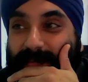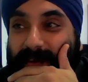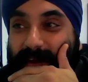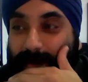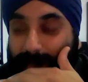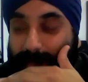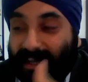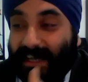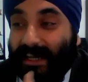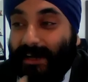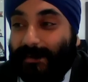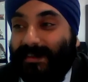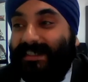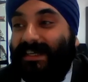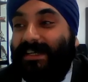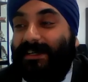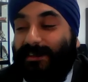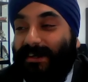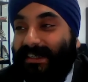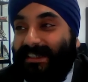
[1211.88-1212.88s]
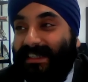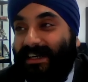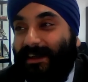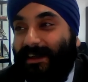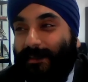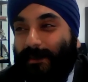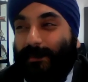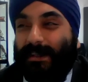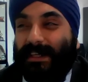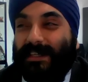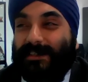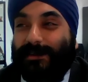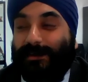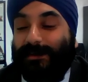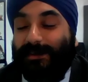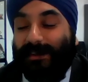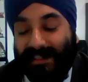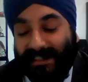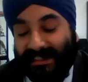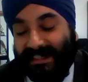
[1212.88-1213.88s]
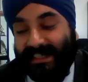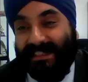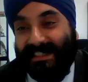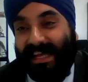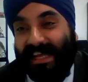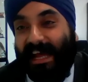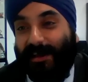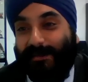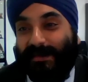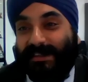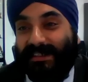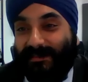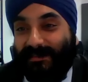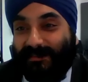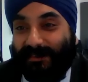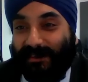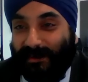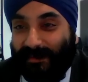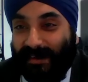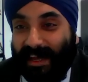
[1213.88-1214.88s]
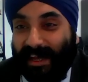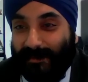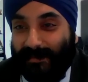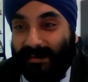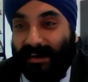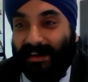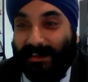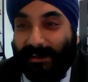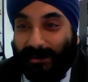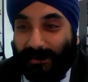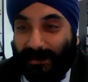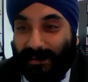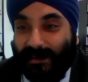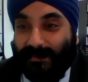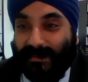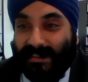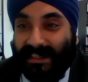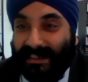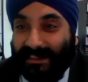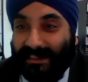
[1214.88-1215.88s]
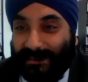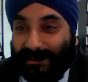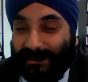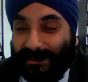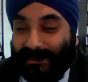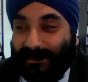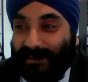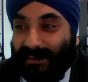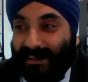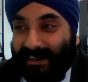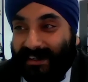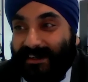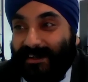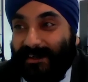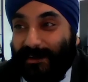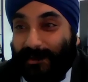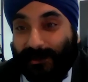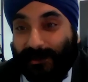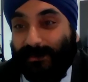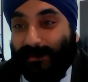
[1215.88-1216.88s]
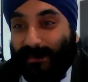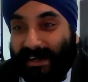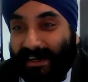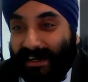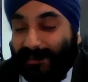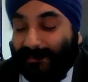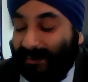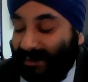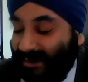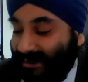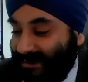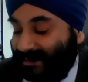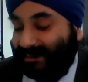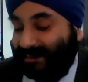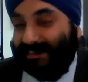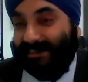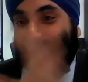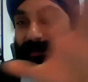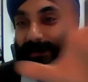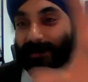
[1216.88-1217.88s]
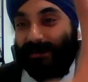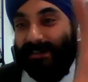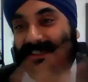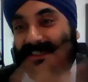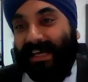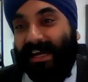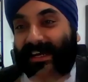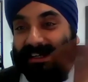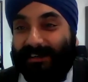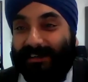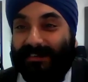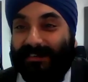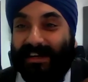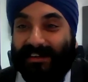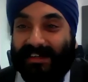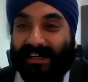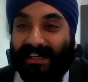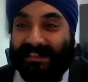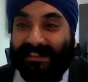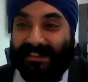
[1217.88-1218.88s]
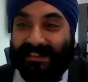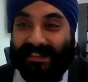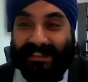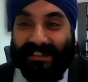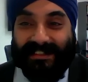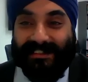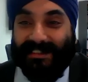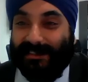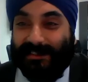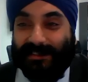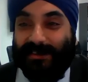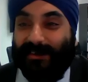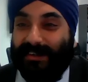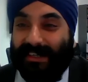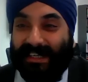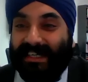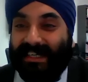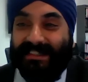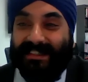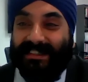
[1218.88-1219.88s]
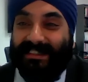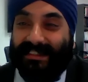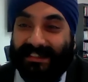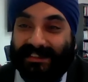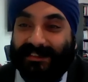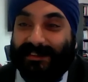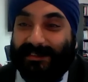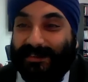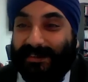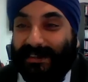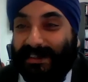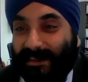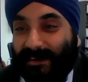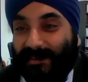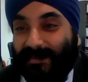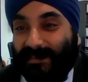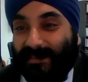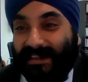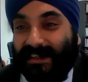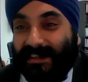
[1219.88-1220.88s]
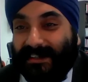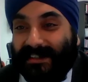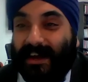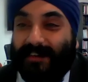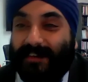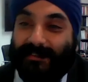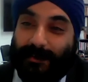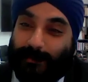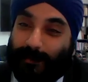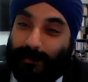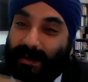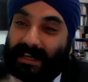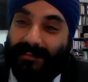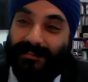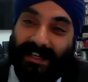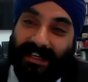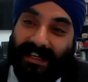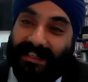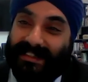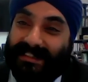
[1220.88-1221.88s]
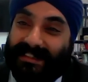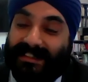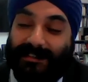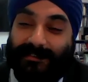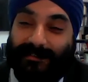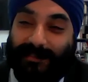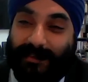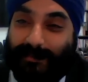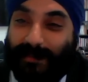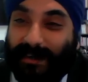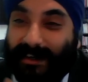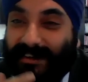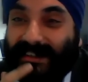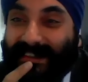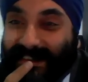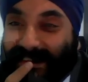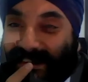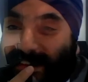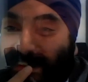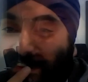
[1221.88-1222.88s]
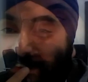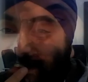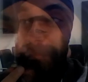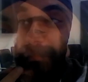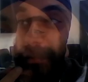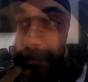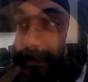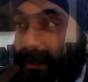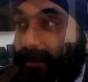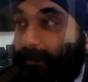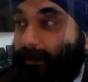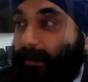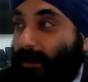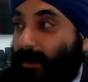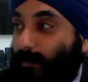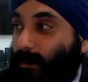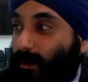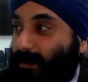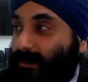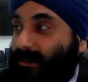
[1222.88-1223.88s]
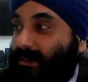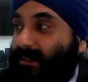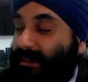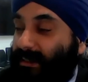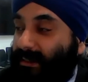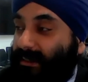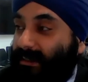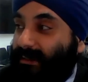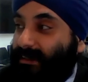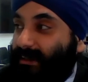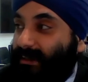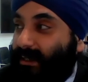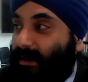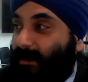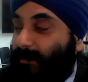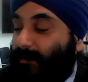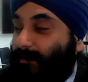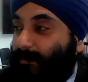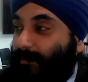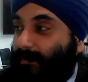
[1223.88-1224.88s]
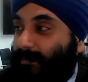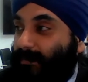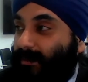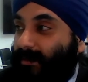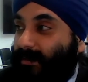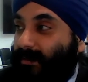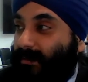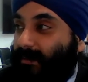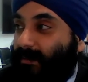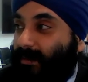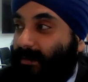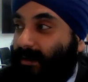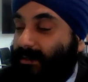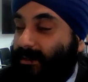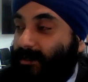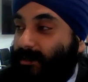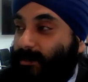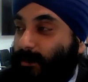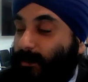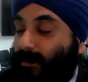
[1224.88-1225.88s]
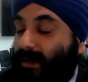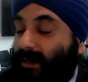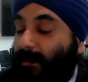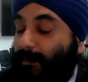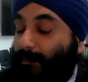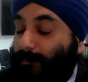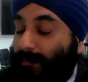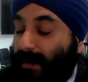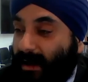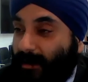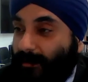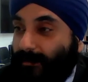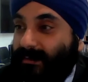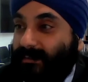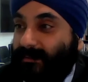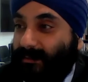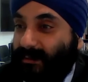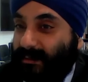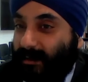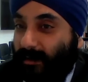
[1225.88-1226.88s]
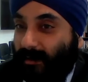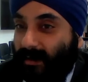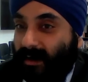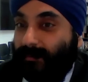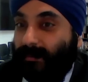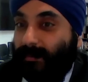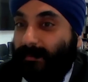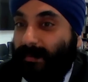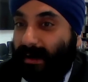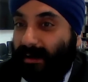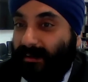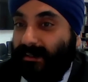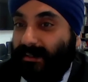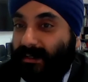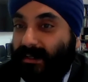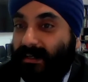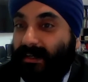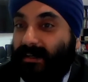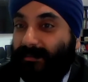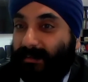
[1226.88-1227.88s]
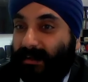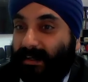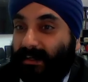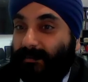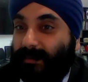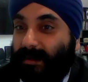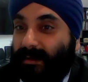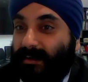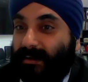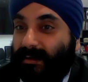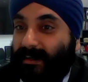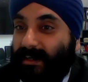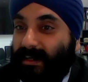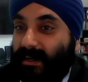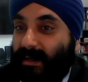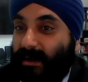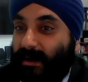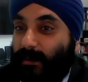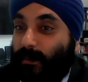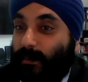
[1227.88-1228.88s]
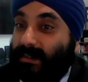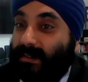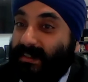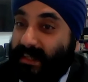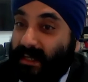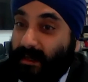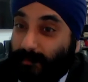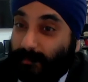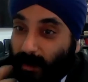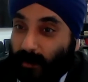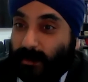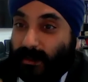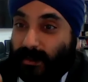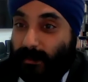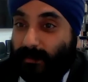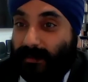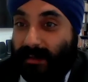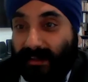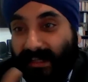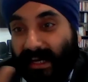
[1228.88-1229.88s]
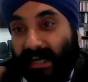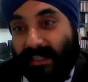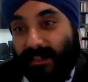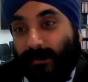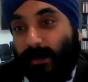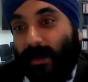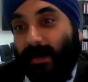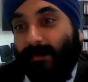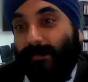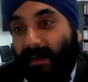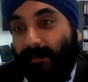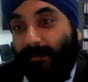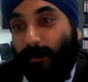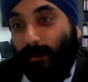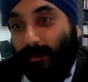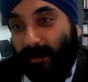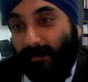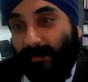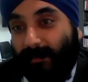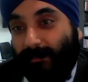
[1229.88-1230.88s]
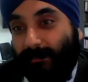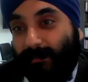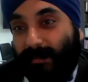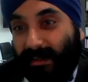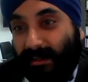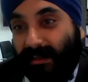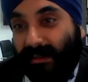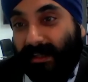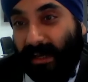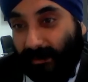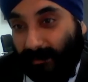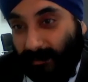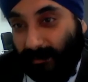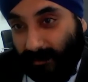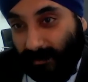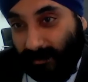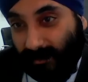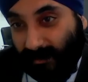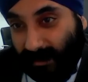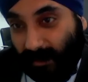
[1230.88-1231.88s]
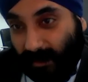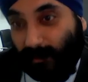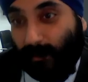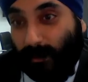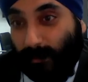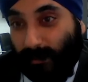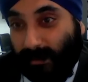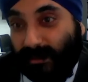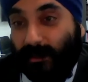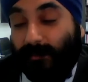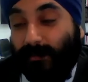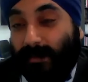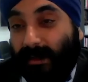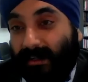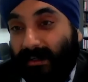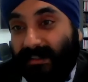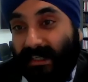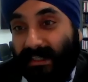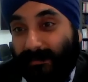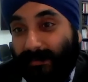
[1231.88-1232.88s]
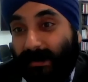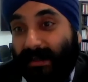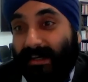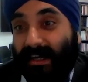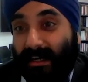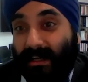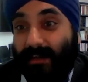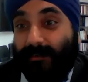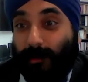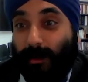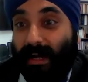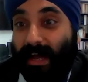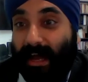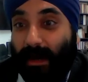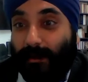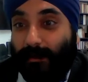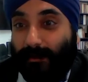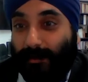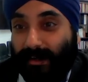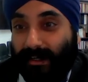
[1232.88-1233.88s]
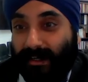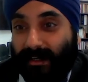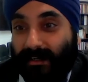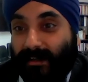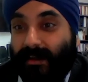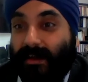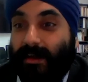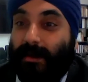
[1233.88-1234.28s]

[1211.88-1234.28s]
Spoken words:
But he was interested. I thought this, since that Amazon film came out, the Udham Singh tour could work, but it's just so scattered around London. It's just not easy to do. You know, so I have to weave it into different parts. You know? For me, when I watched it, I just thought the amount of time about the Jallianwala Bagh was the emotional thing. That's why people remembered that they thought it was good, because they spent nearly a full hour on it.